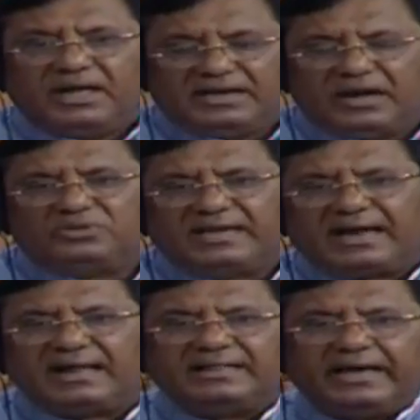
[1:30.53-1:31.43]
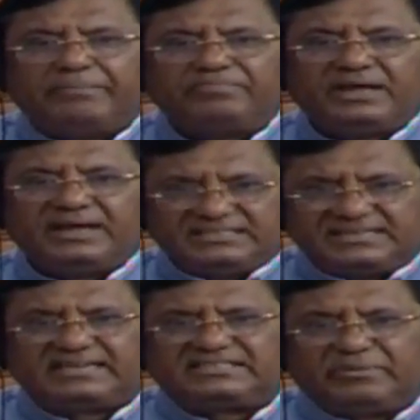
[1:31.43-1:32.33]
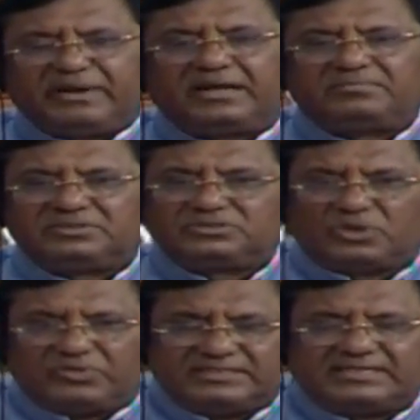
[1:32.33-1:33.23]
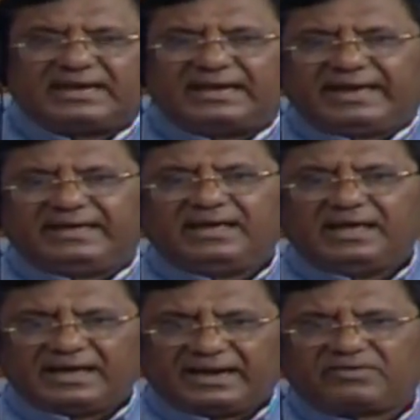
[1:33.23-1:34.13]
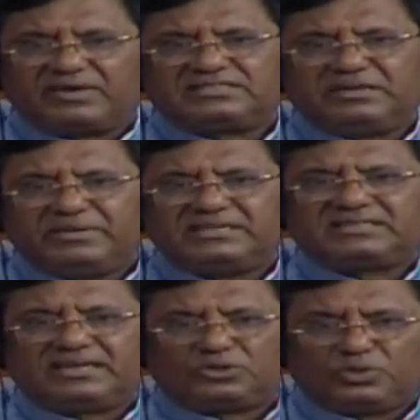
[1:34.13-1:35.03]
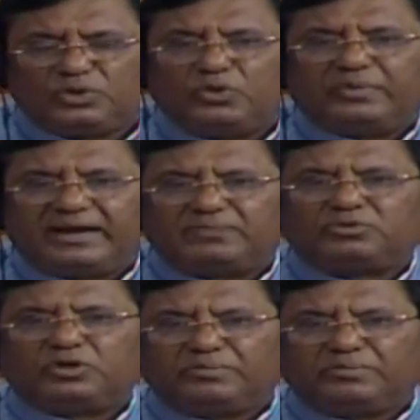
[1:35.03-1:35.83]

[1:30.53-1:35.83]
now they are on the okay. education, madam. So once again, I request the ministry through so you, Raju madam, Shetty. to